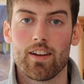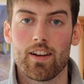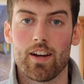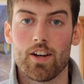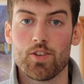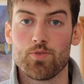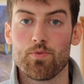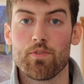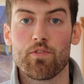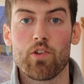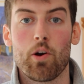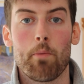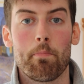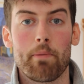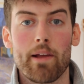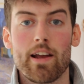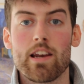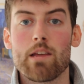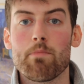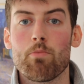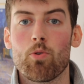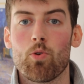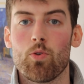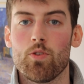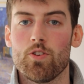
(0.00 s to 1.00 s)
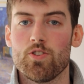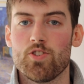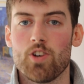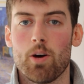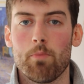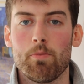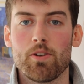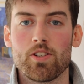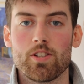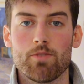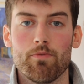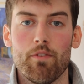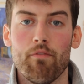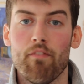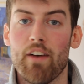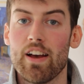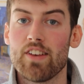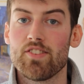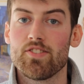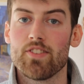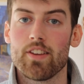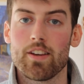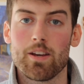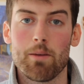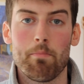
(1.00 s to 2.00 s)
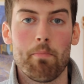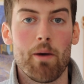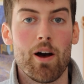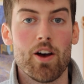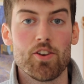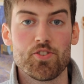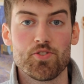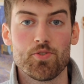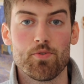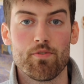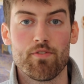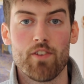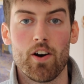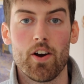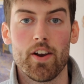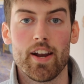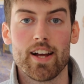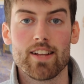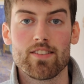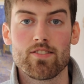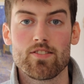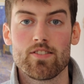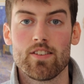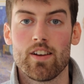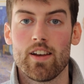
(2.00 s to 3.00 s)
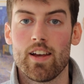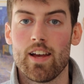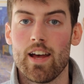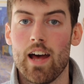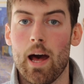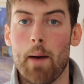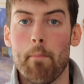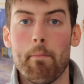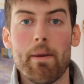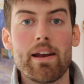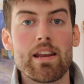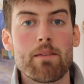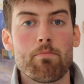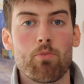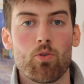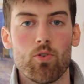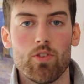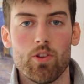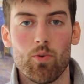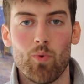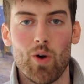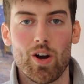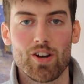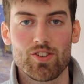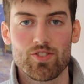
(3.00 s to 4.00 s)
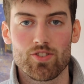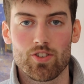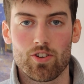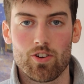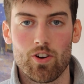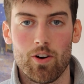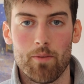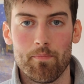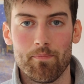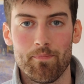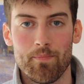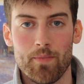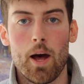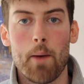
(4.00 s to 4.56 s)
as we've got plenty more on the topics of investing and personal finance, and many more in the works to come.